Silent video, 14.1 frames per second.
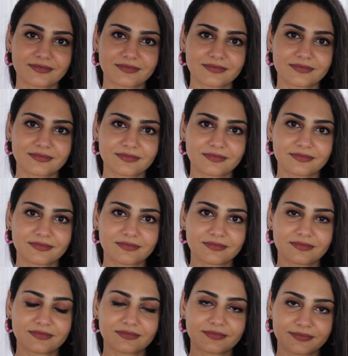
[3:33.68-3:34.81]

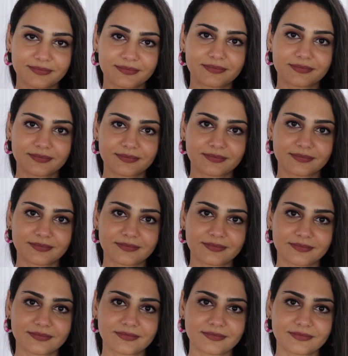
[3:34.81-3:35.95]

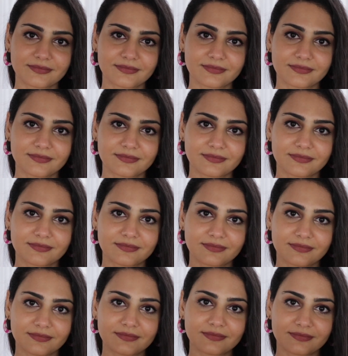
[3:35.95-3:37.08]

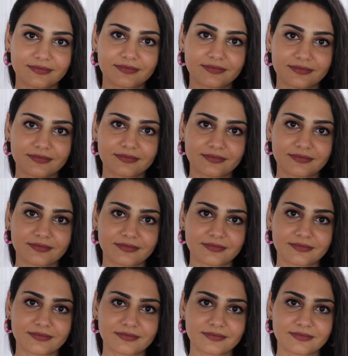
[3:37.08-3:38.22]

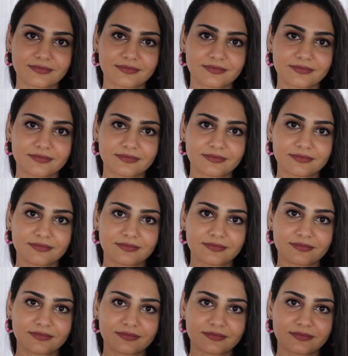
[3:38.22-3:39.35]

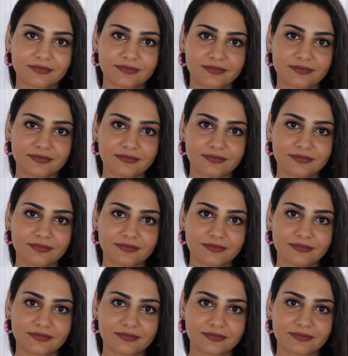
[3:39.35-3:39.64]
(silent)